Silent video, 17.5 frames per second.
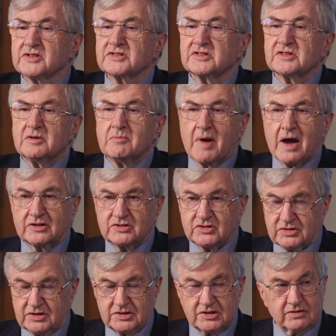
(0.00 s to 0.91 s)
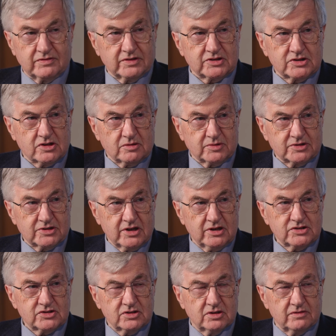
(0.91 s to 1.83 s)
does an imaginative
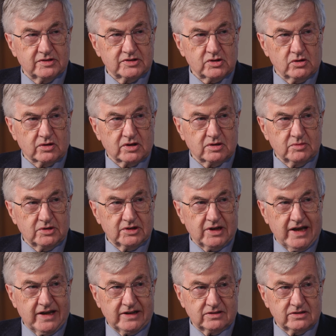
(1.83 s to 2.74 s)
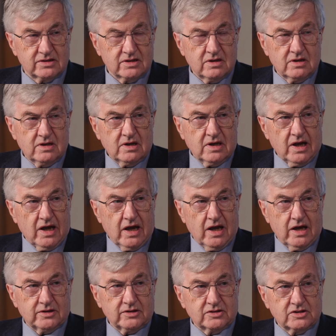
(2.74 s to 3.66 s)
interpretation of a document end
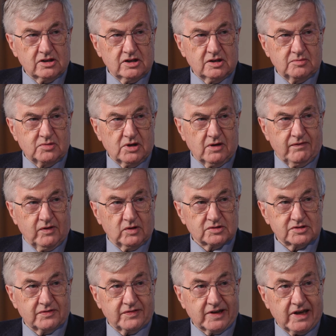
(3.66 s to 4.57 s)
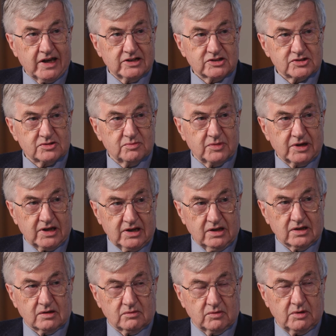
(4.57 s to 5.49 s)
and a deliberate falsification
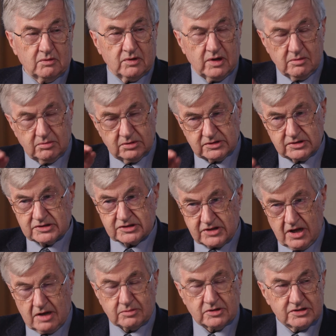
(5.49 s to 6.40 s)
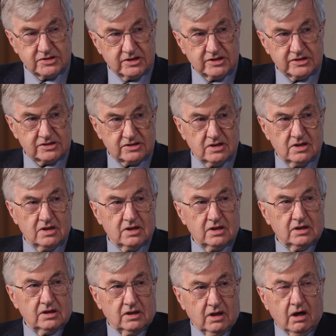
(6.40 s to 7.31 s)
begin? And we were able to establish these
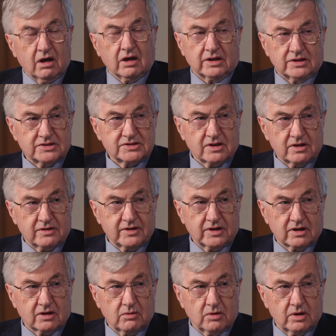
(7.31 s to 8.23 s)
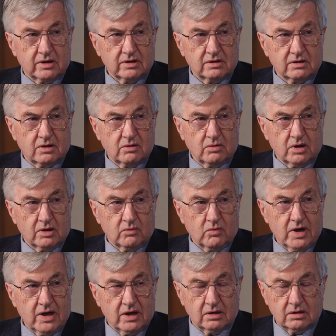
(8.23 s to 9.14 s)
lines, I think, quite
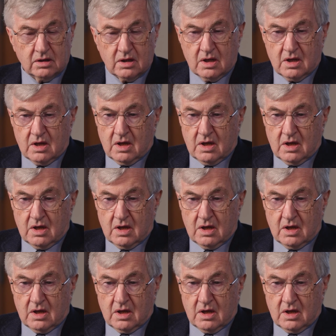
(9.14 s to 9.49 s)
well.